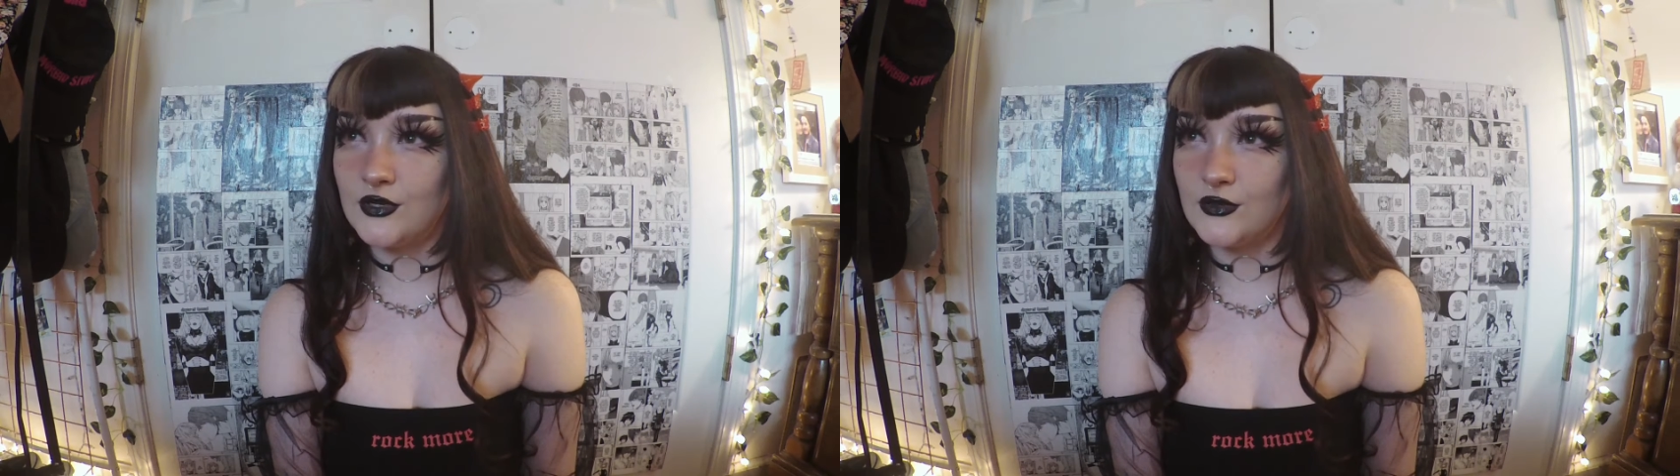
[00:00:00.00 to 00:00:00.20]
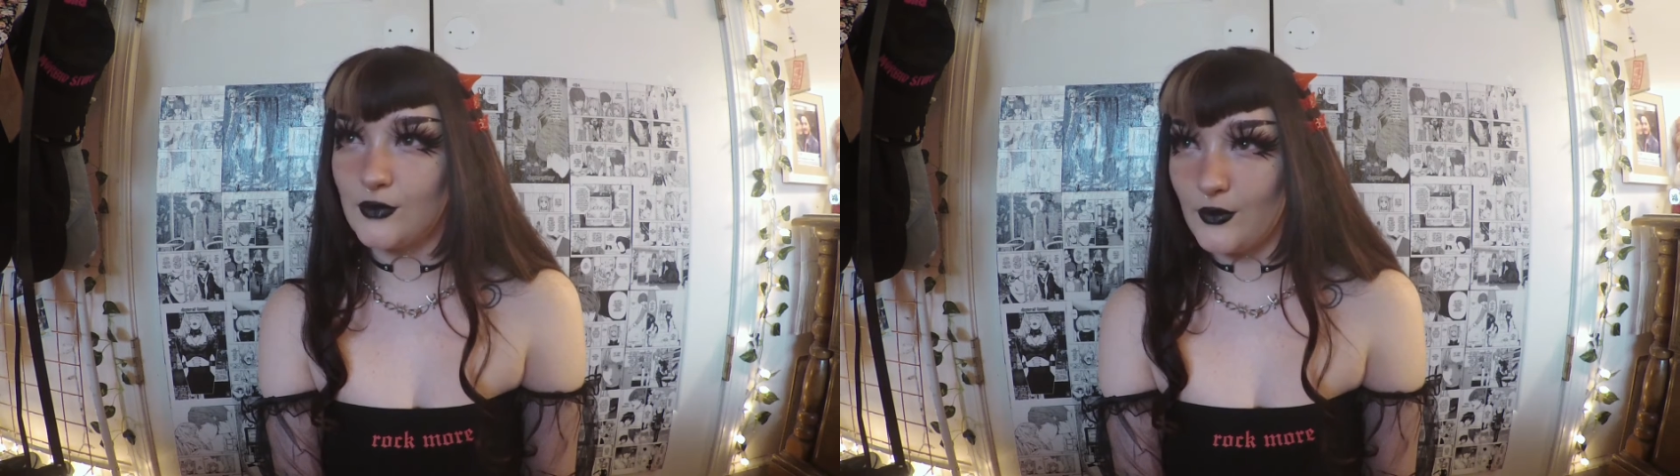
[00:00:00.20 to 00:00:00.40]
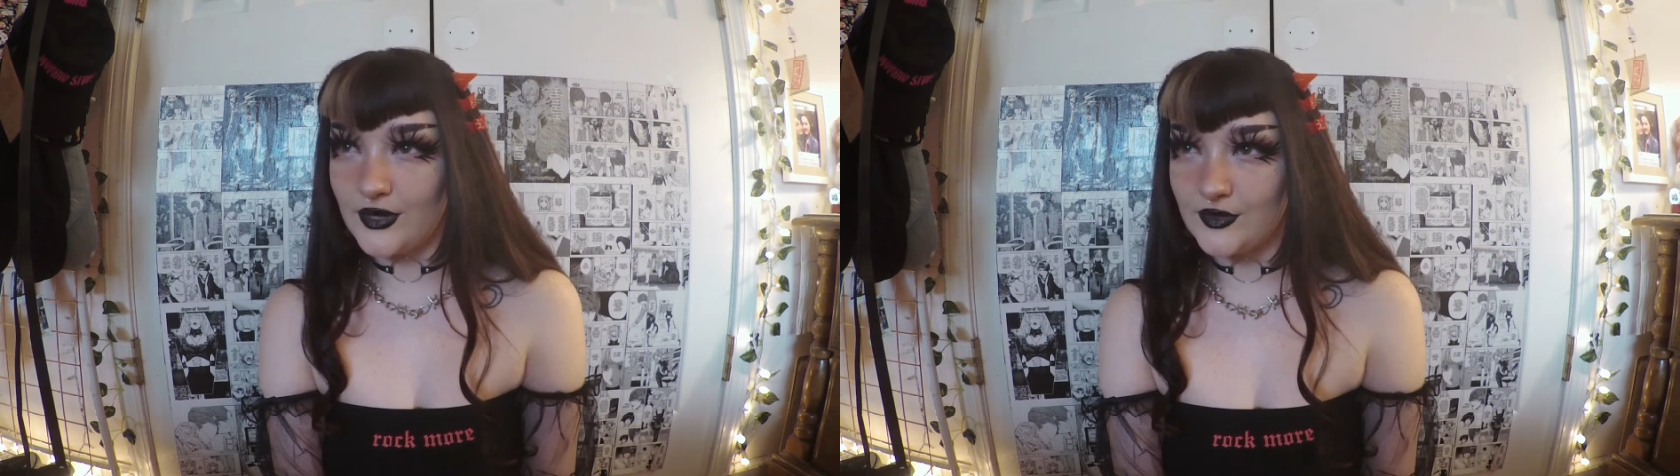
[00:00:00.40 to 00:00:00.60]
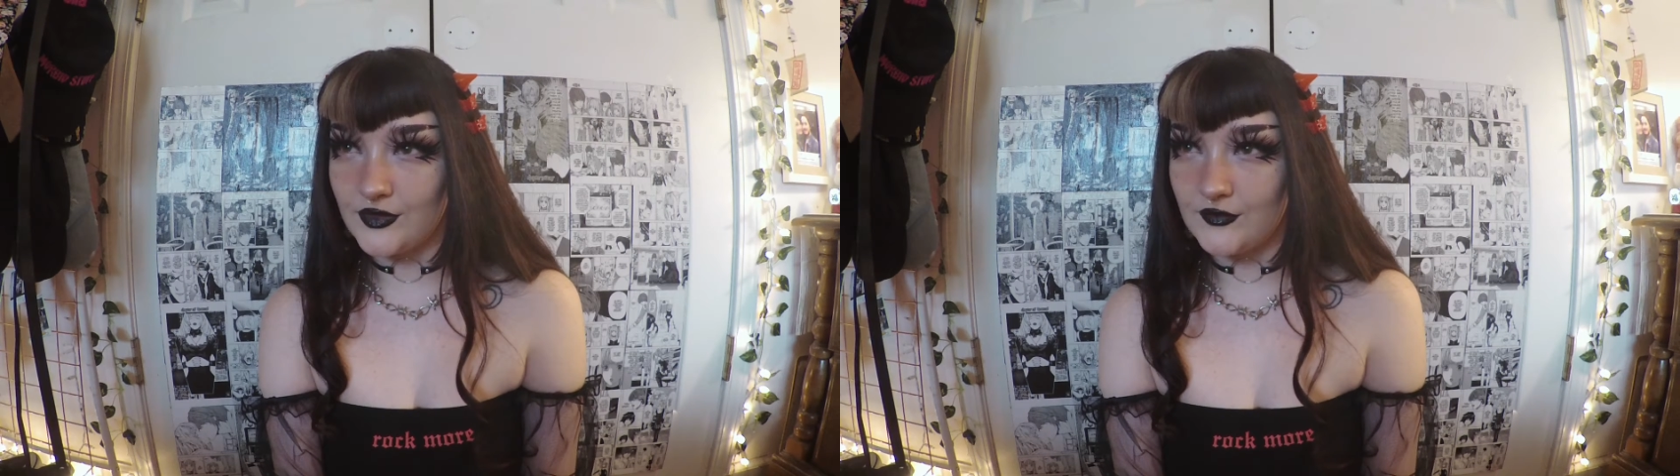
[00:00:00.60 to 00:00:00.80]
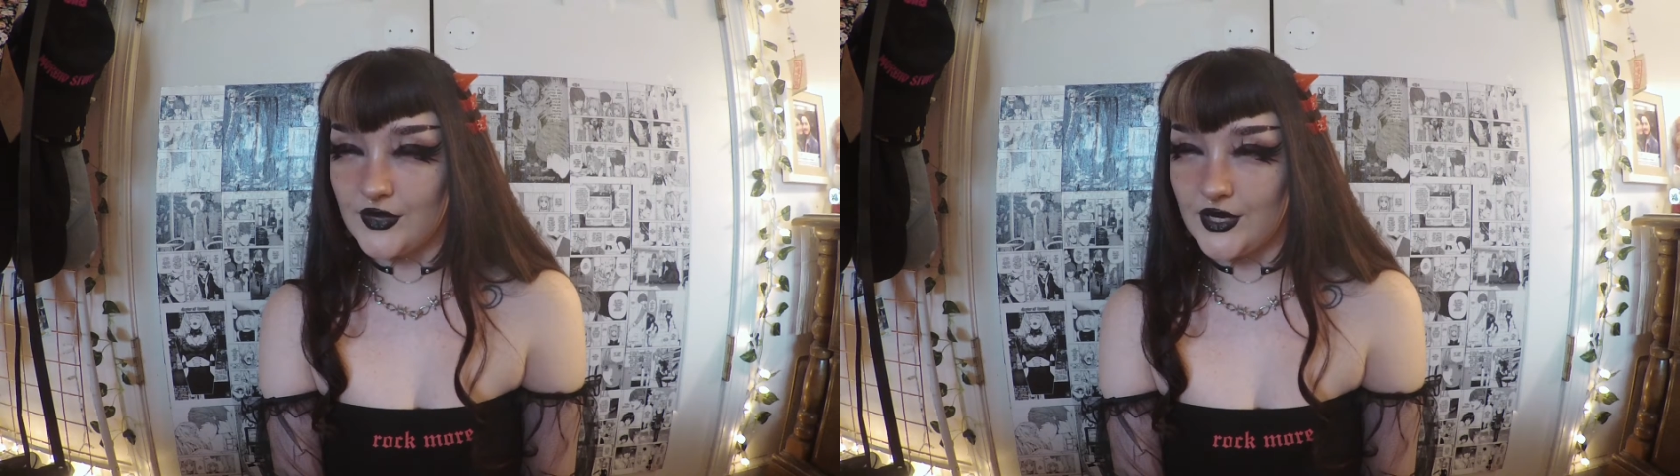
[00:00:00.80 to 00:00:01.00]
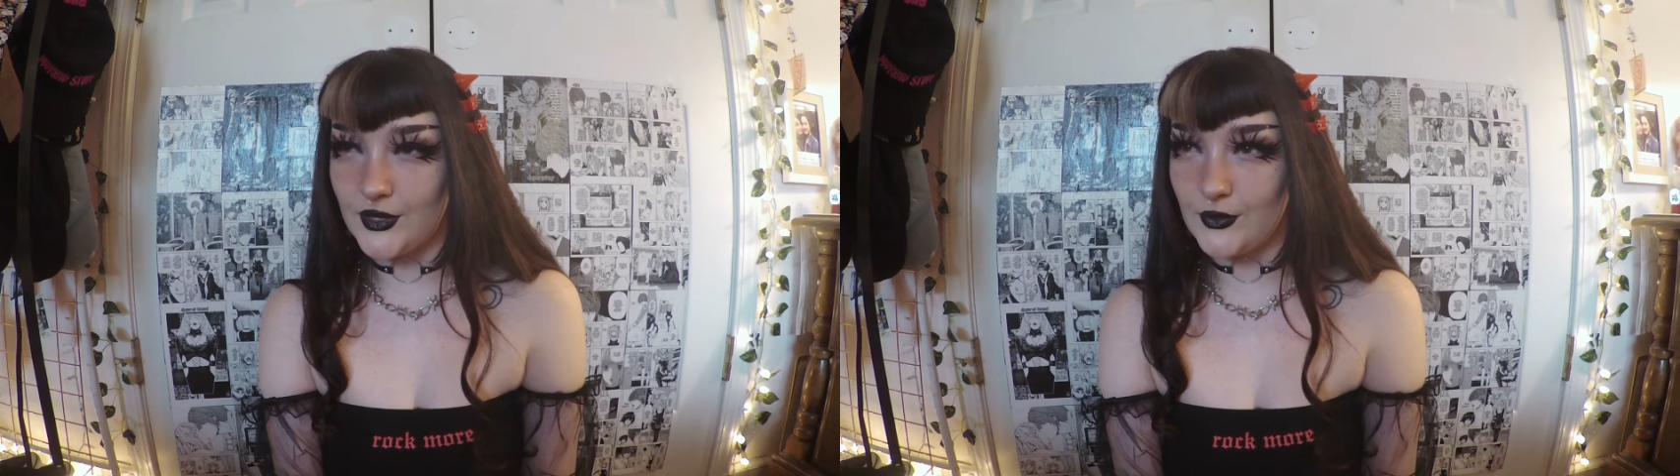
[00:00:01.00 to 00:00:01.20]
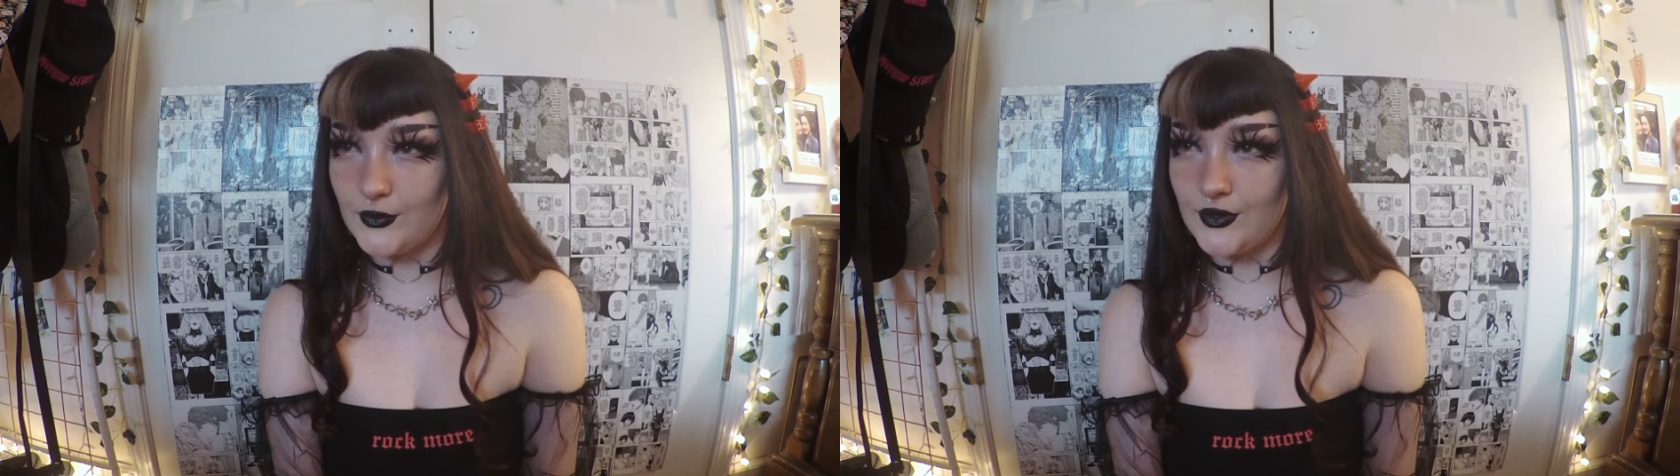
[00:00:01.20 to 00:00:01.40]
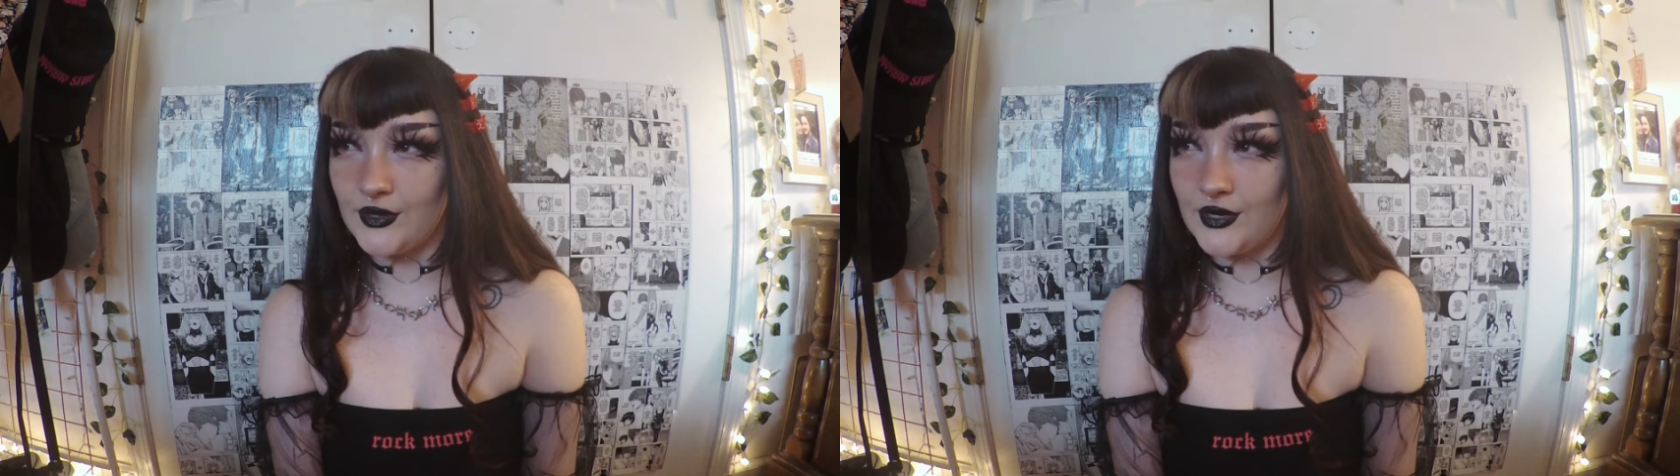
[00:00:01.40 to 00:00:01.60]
throwing the video